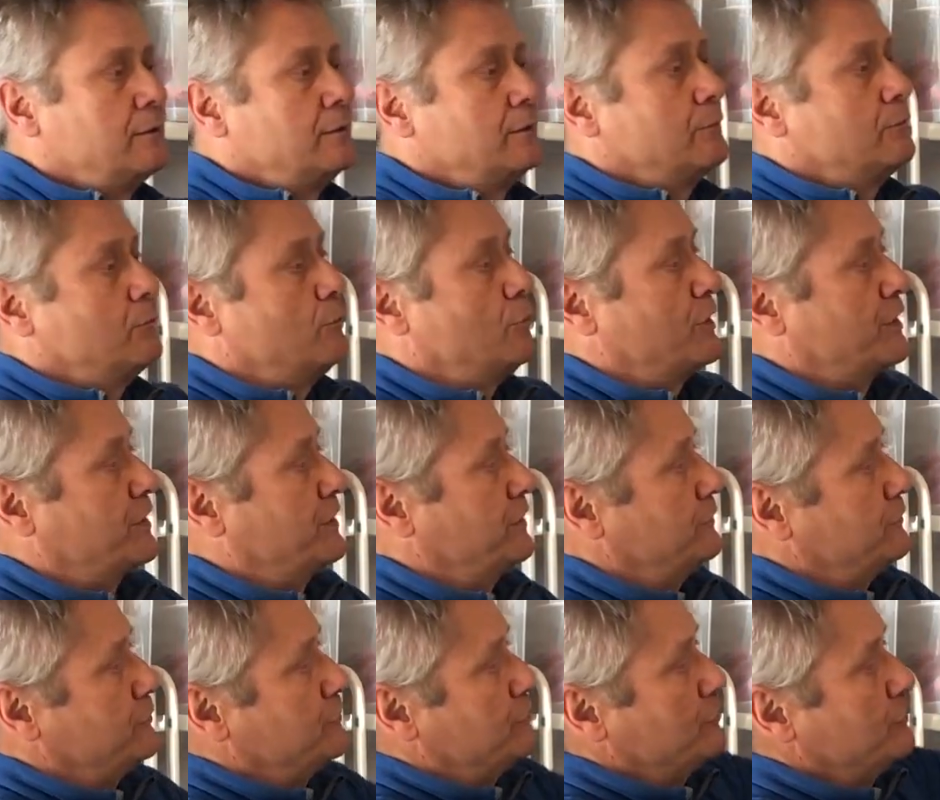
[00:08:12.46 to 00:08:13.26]
What
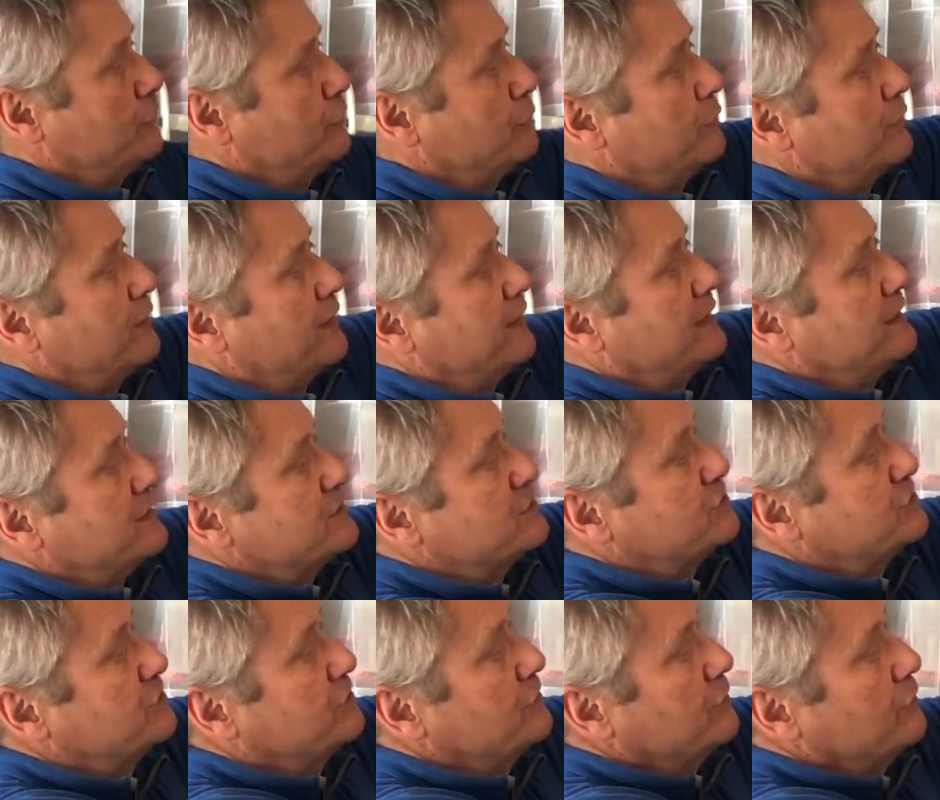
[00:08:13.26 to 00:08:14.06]
you can do is
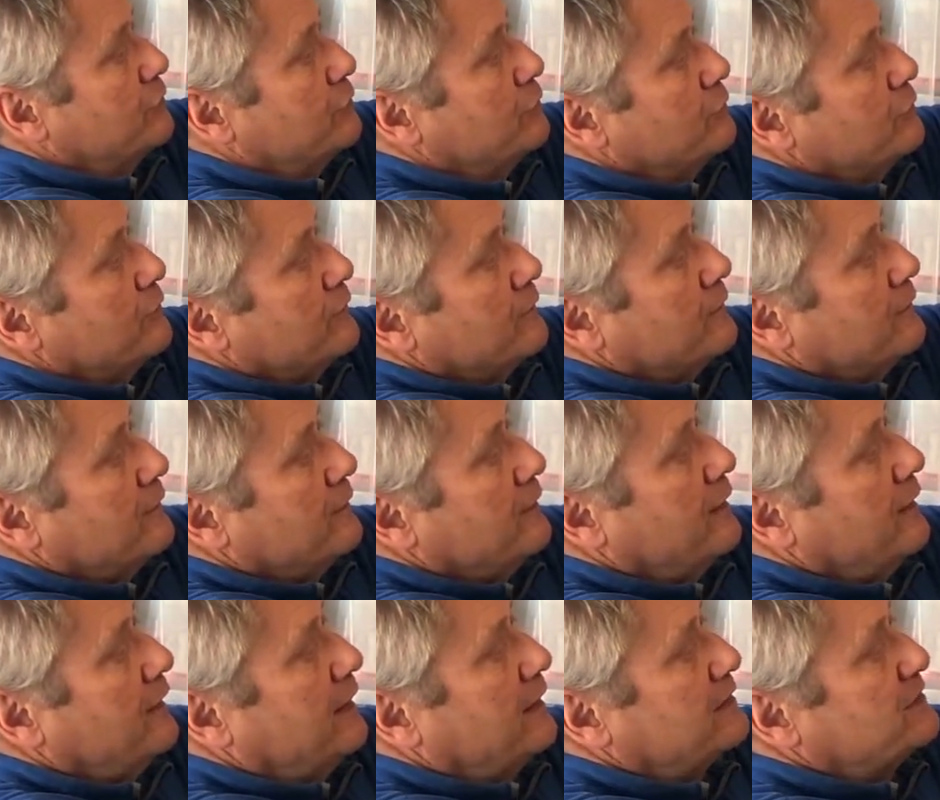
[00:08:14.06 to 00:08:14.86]
to
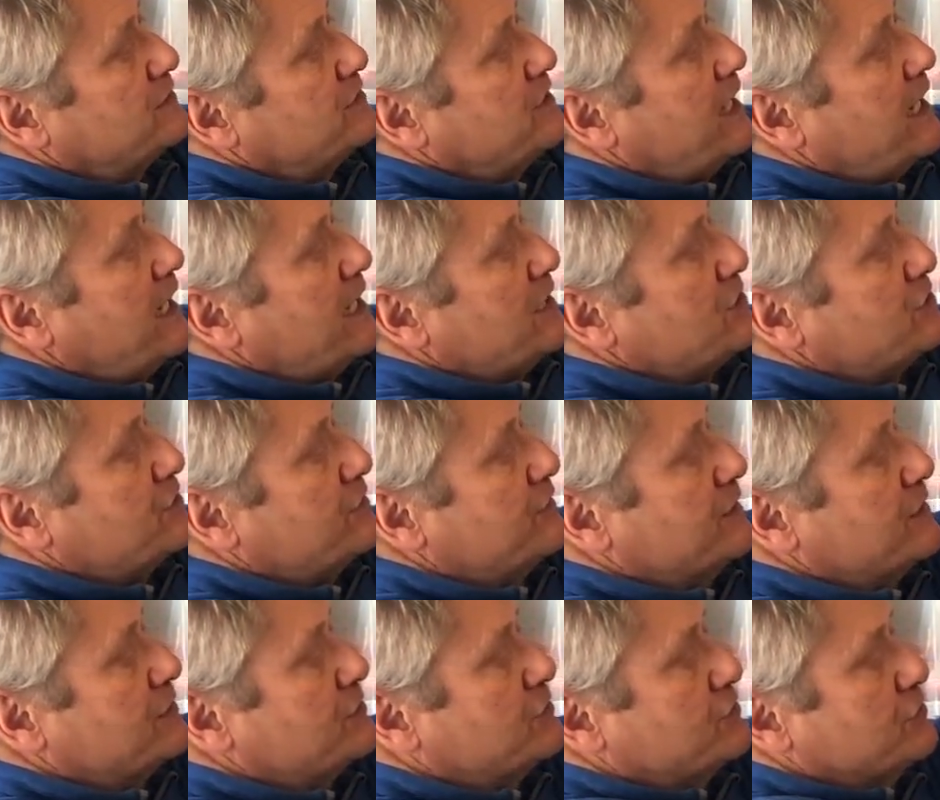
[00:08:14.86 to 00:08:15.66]
attach
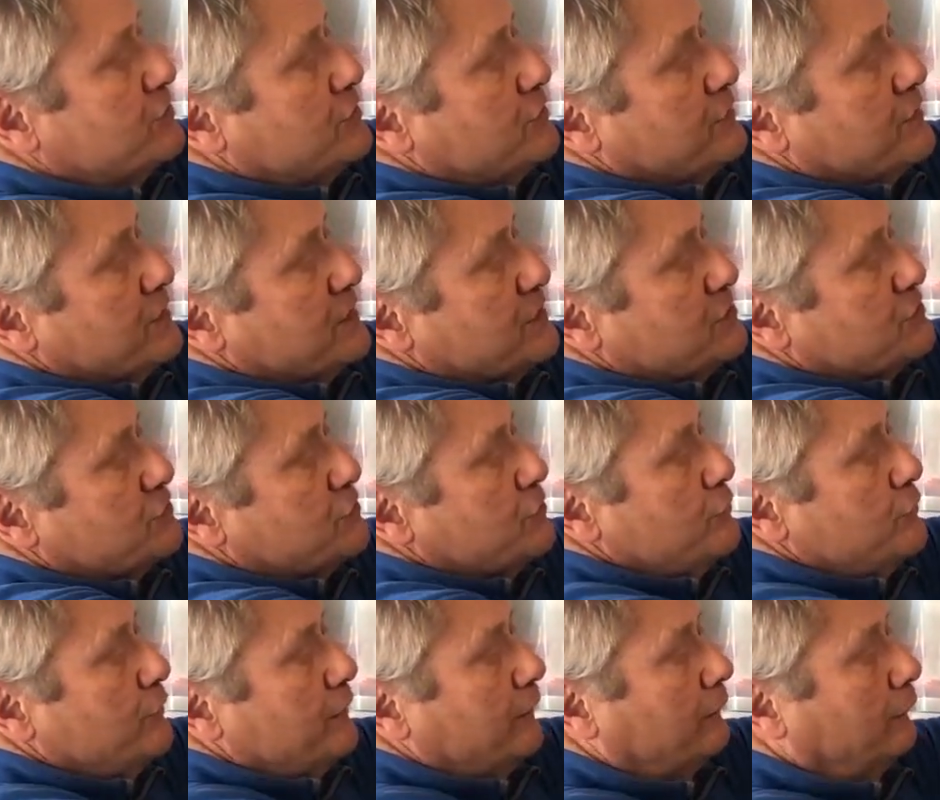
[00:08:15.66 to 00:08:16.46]
this to these
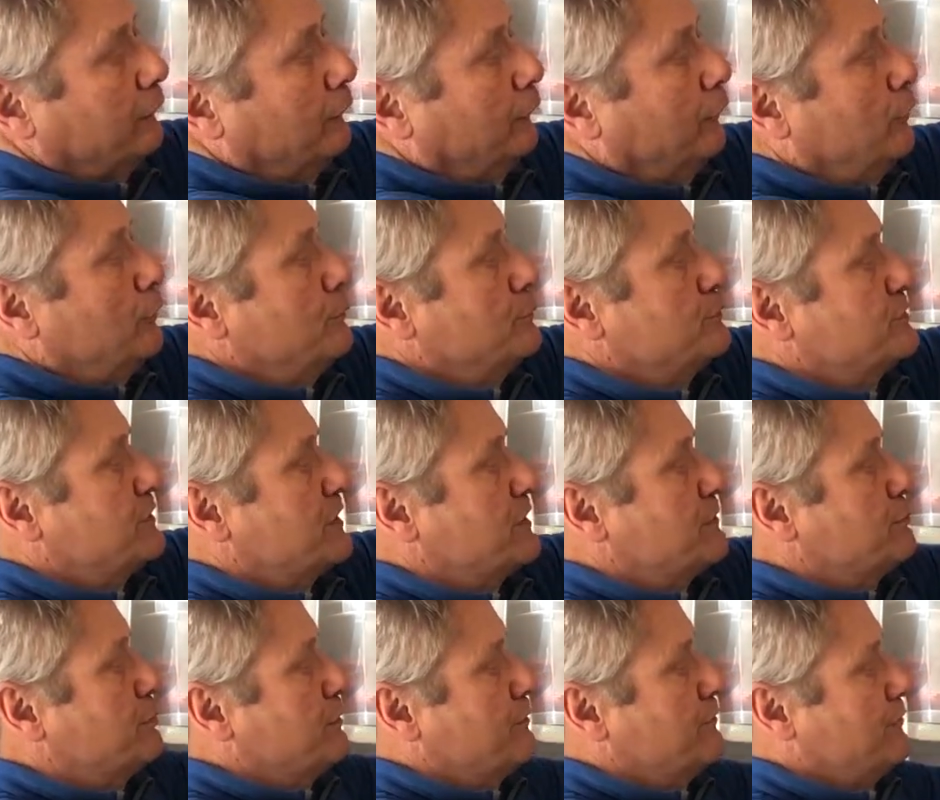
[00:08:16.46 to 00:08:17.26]
two little loops they
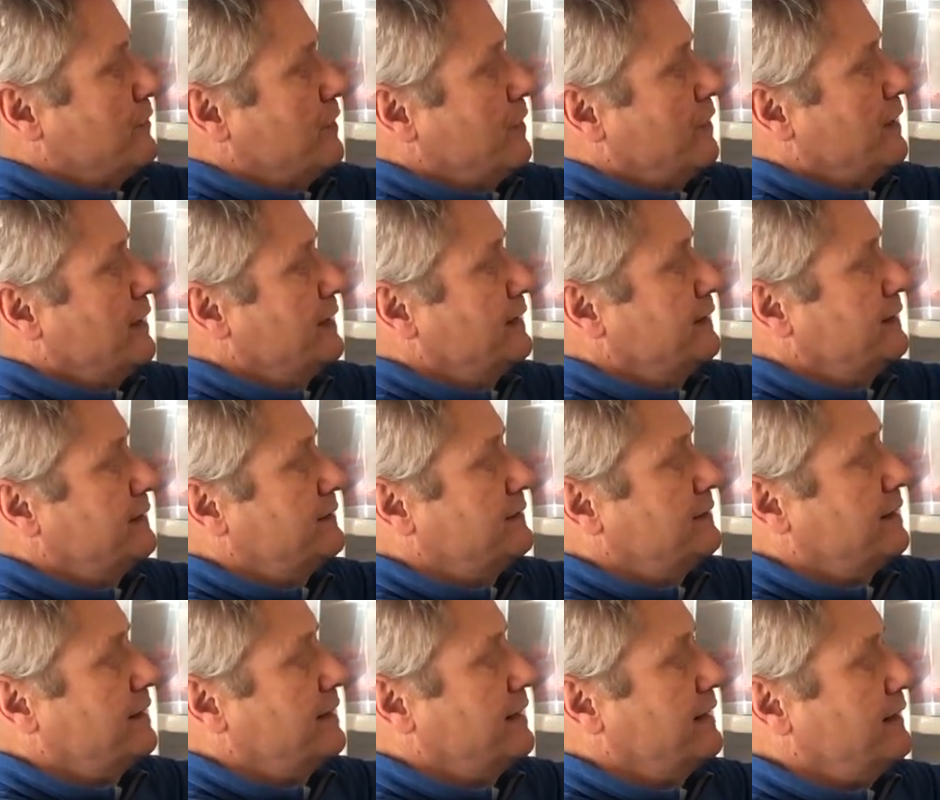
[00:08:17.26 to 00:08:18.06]
provided
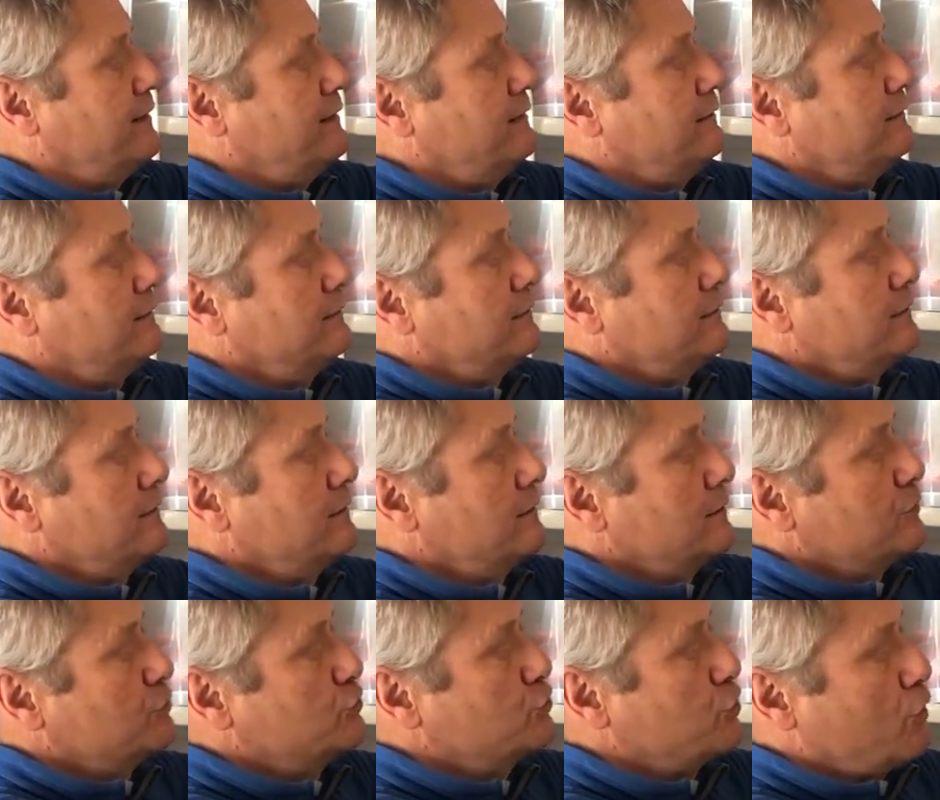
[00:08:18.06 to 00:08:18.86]
here,
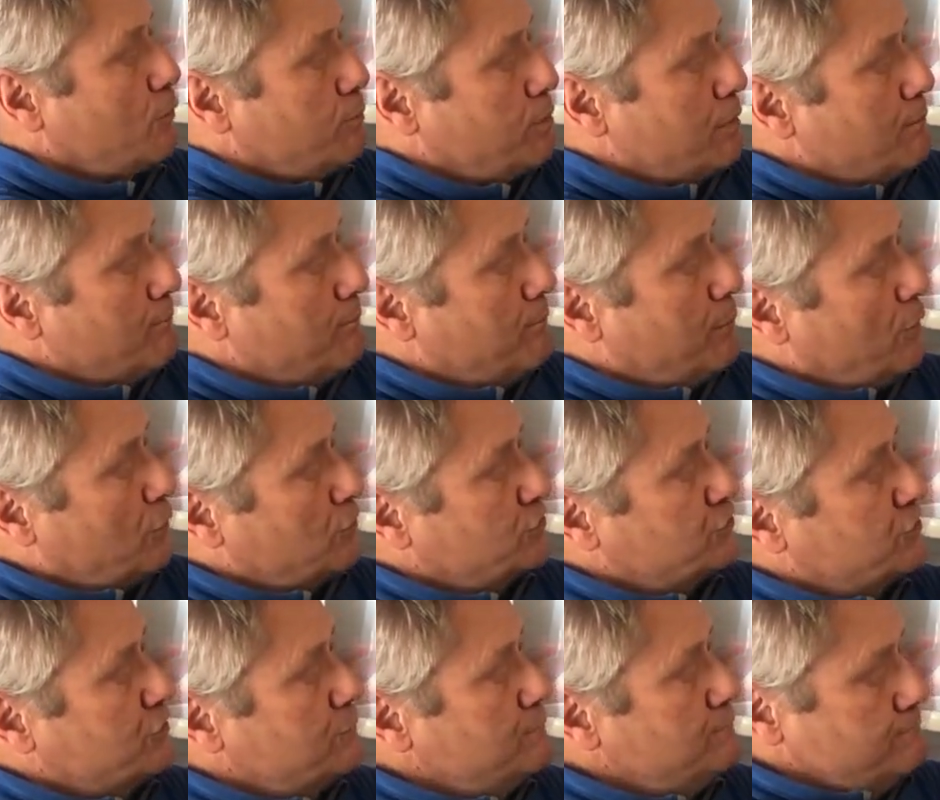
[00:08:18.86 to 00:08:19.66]
top and
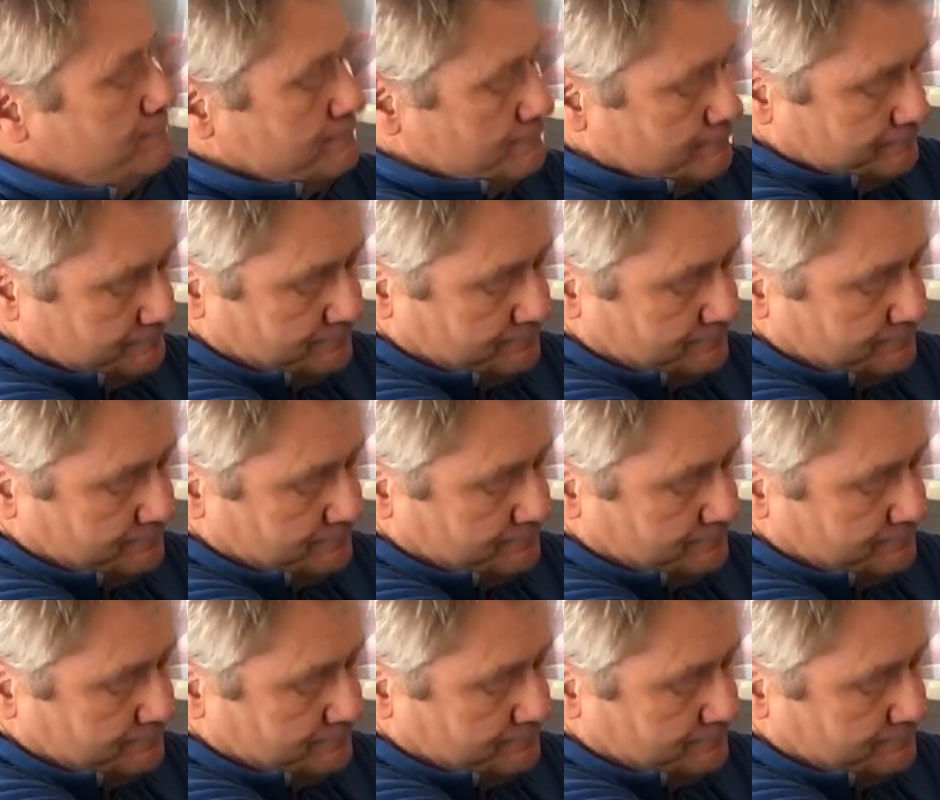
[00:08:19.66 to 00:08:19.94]
bottom.